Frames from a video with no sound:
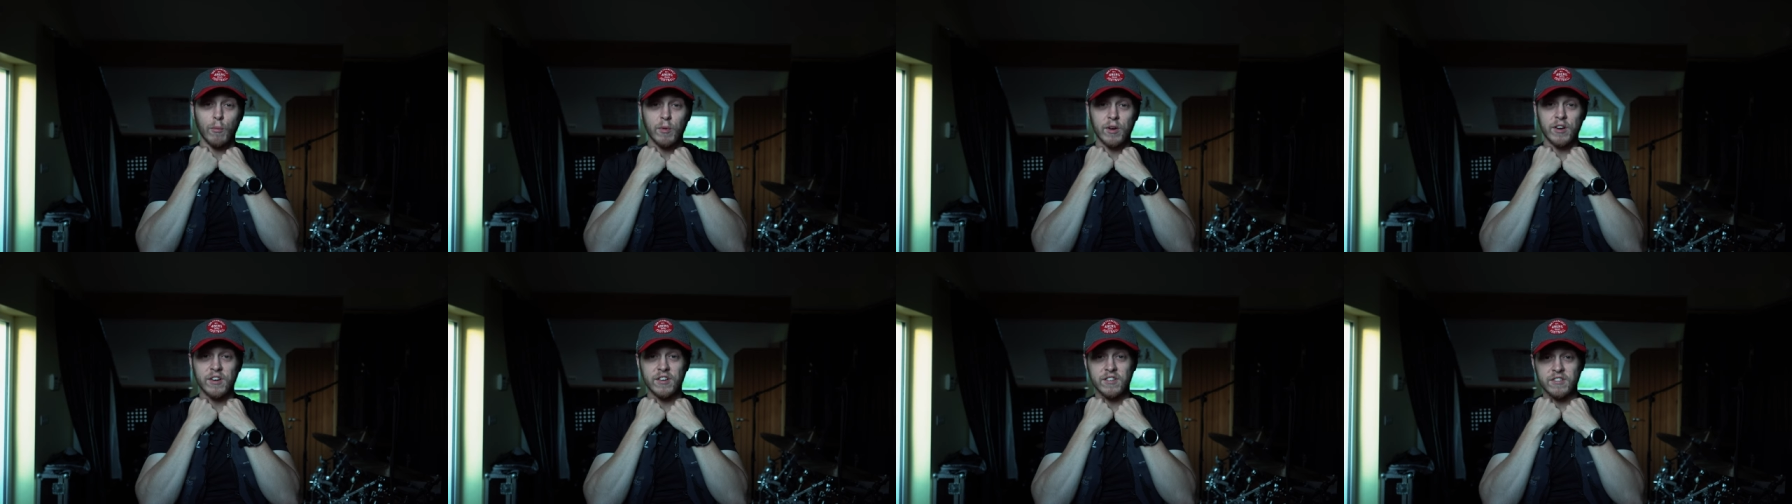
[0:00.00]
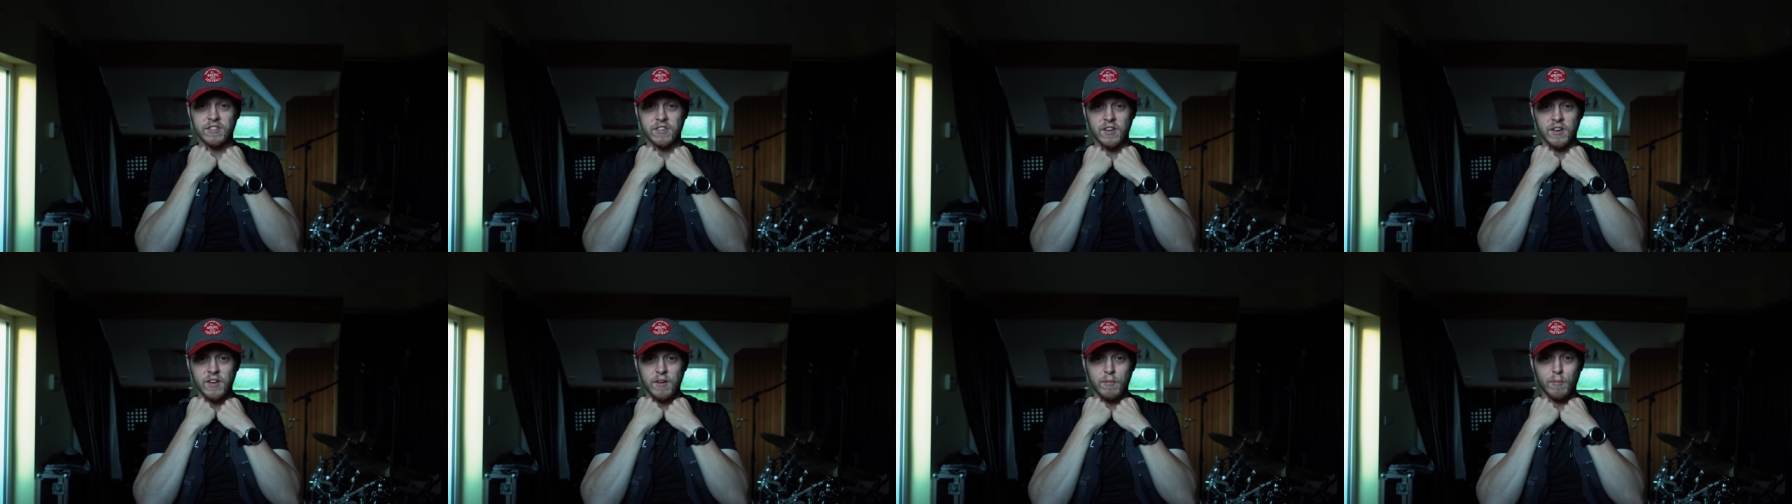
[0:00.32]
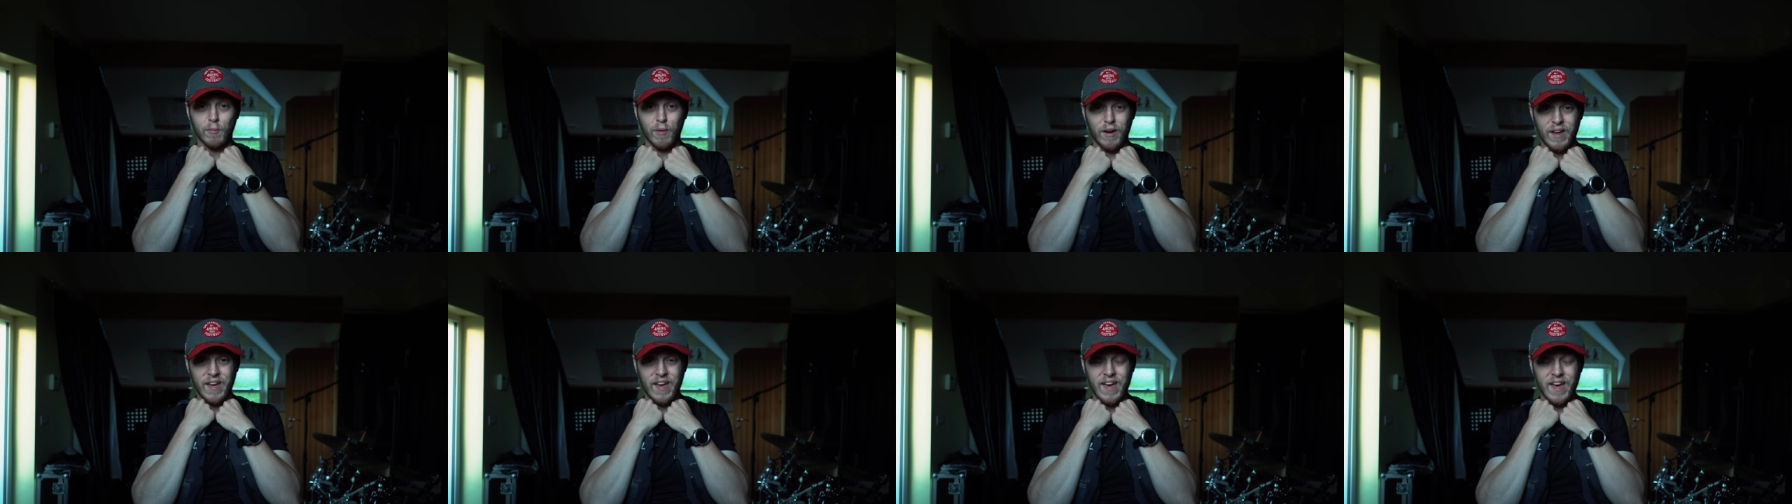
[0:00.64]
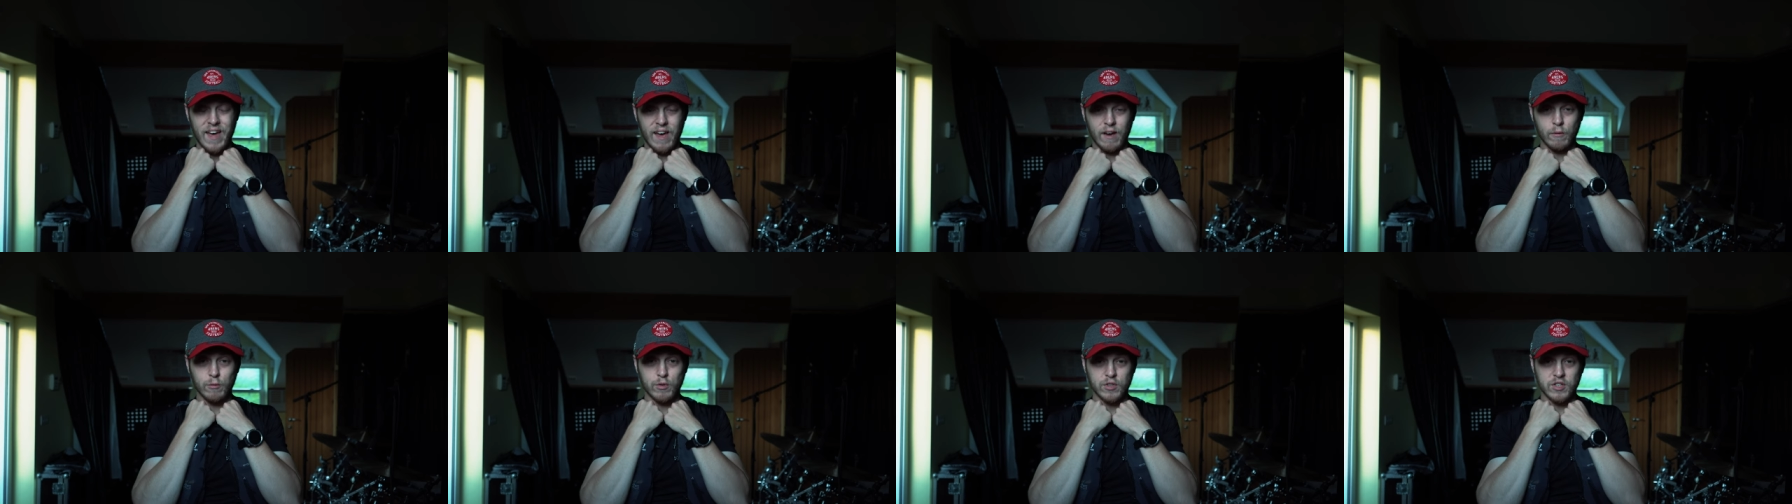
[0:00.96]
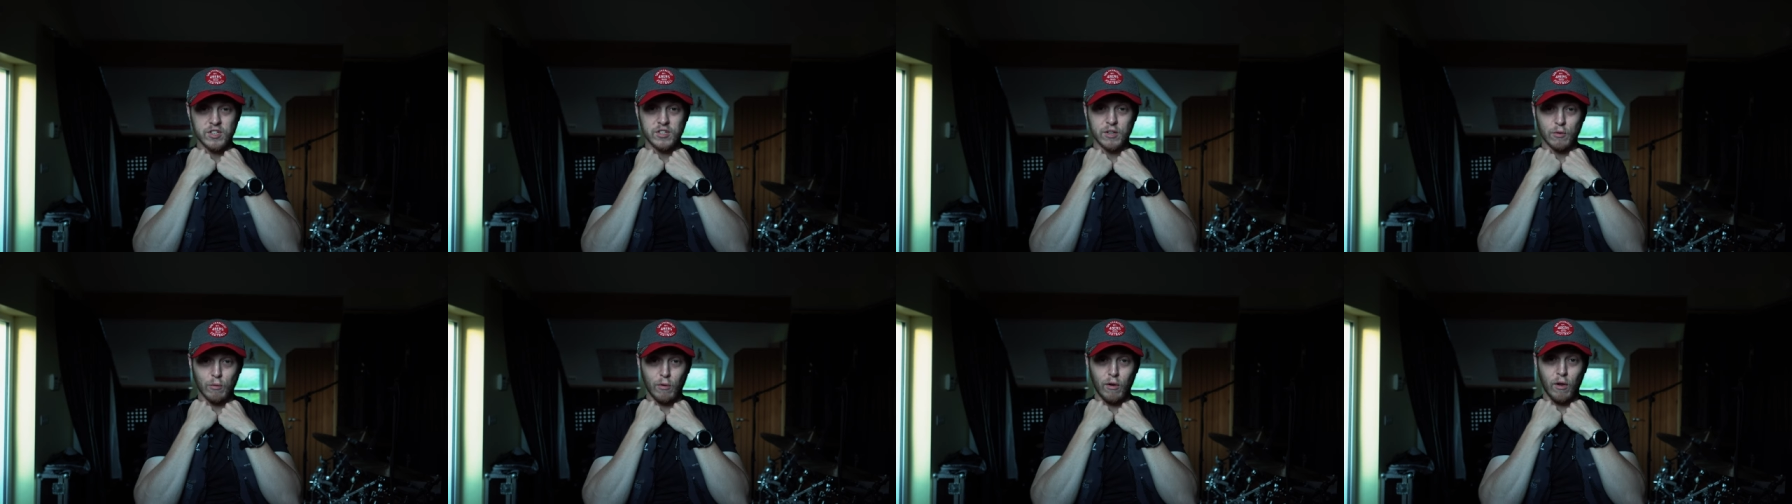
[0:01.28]
because my hair was
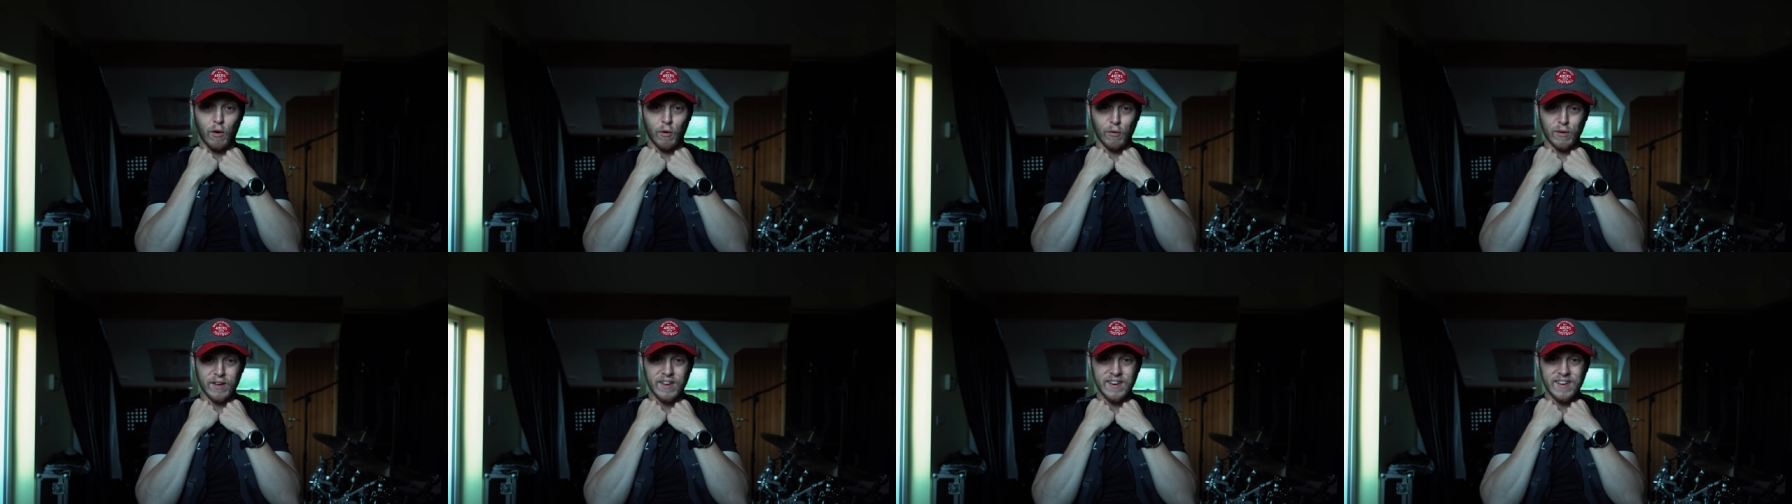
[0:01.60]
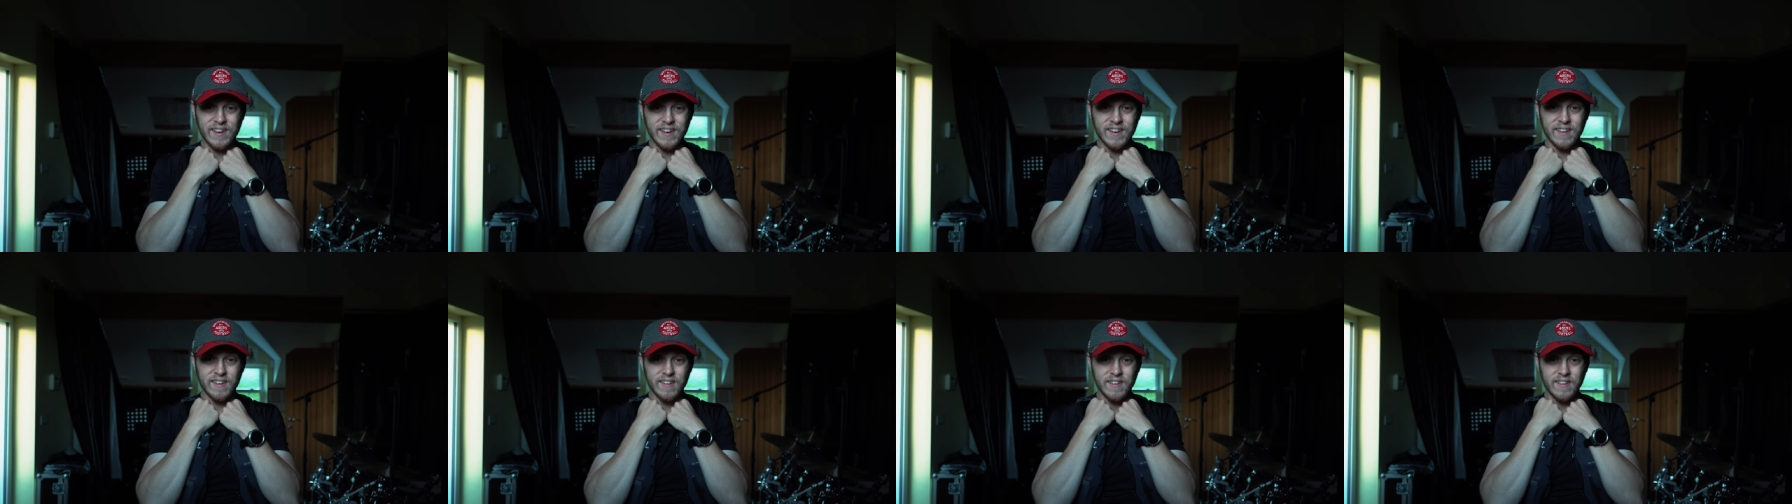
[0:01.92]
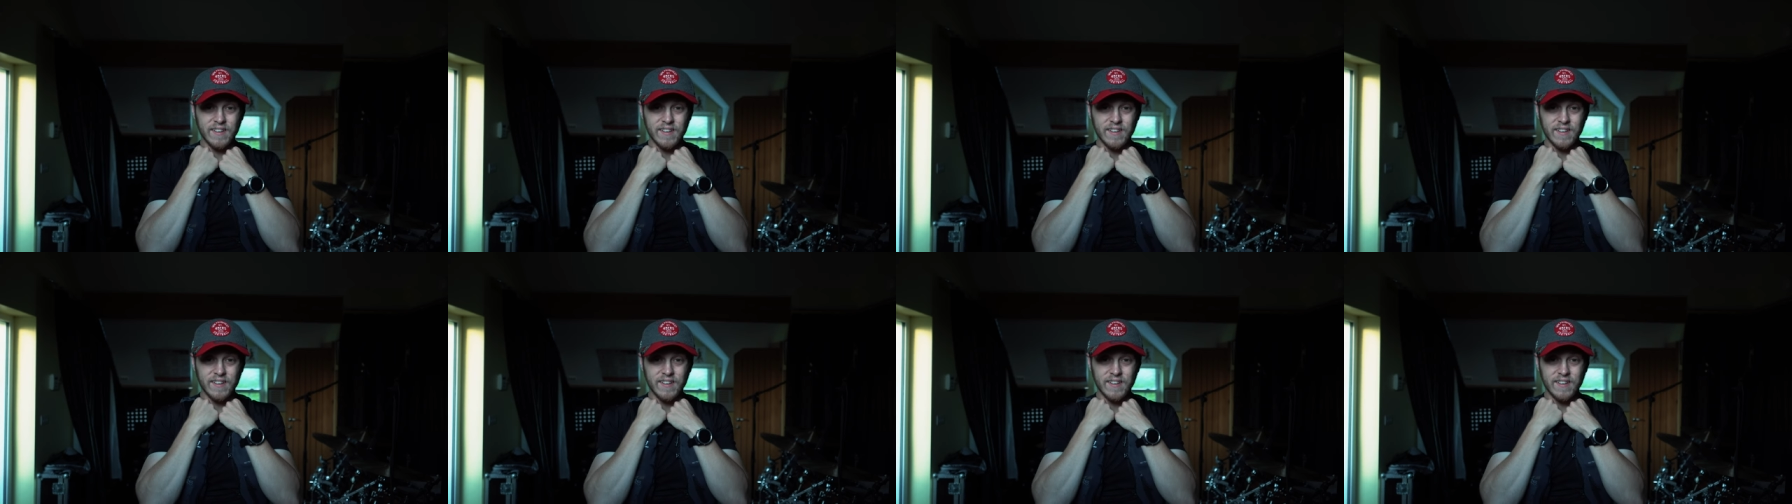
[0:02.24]
still long in it.